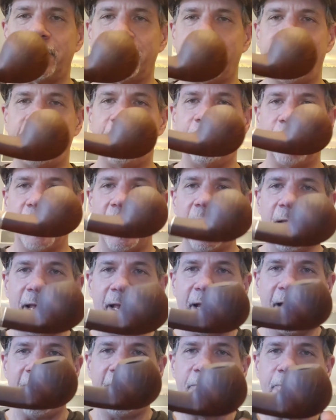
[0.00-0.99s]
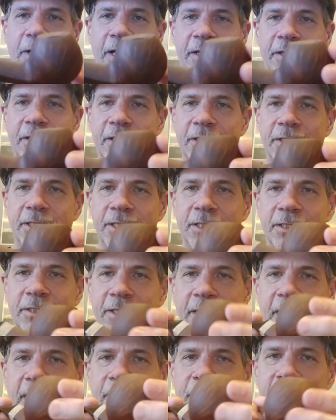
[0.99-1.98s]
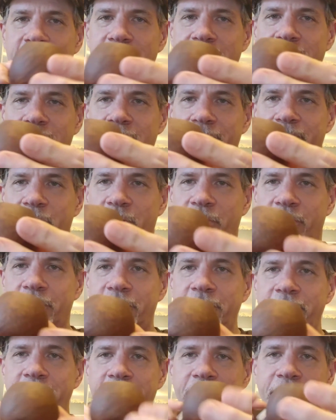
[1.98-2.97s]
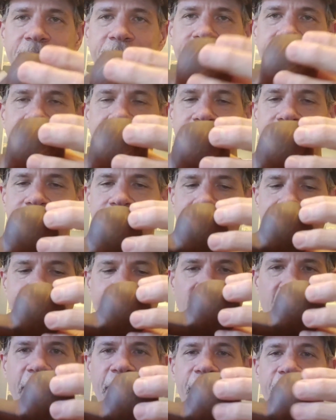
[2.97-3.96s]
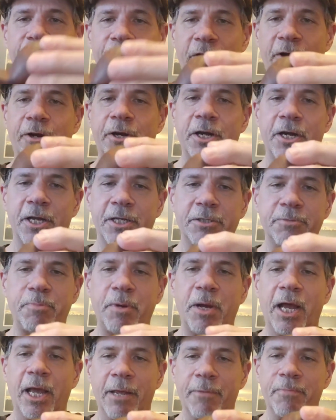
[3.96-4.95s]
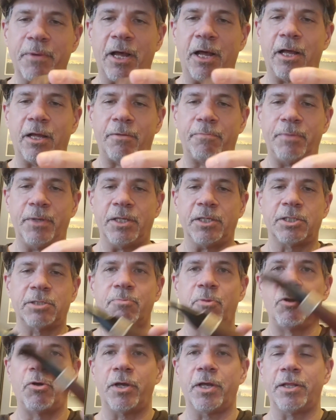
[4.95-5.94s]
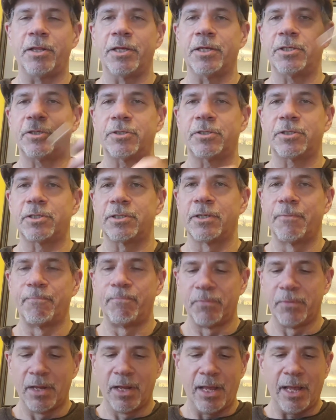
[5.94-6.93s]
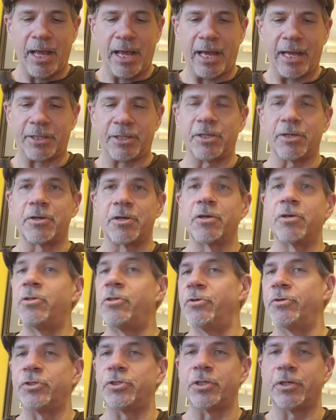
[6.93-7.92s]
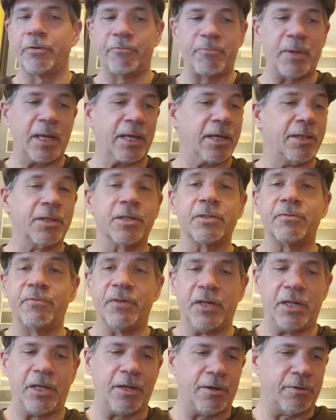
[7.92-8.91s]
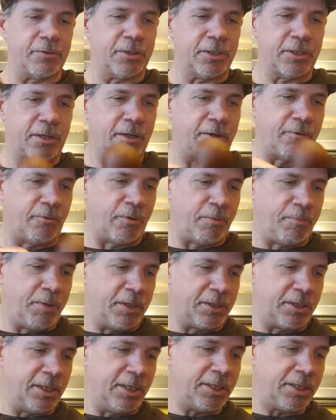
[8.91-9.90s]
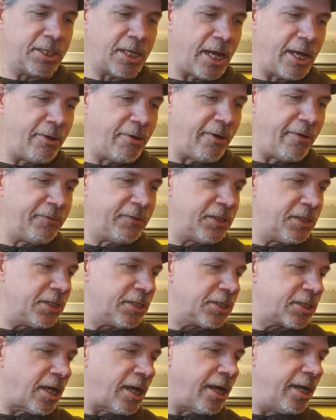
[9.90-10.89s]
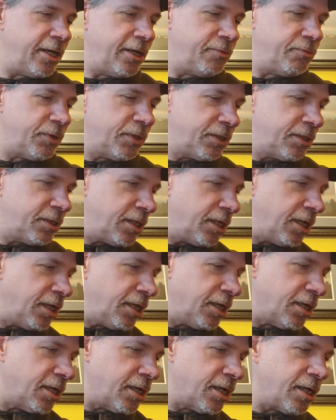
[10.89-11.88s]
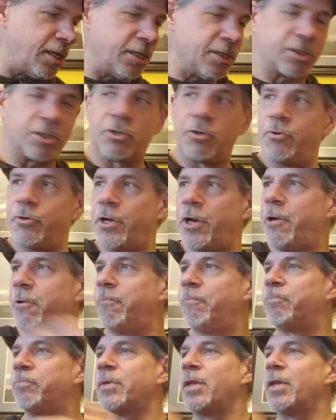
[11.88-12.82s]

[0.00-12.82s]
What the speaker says: So anyway, this is the Burgund. Very nice pipe. I'll be smoking this at the conclusion of making this video. So we'll put this guy off to the side with the Escudo.